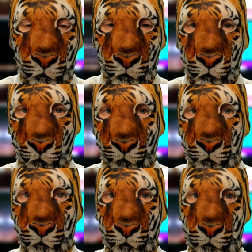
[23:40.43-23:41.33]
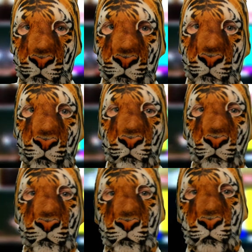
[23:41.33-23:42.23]
Let's go ahead and
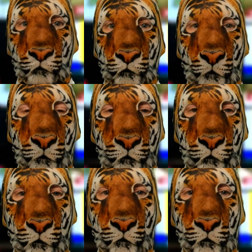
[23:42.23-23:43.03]
like and subscribe.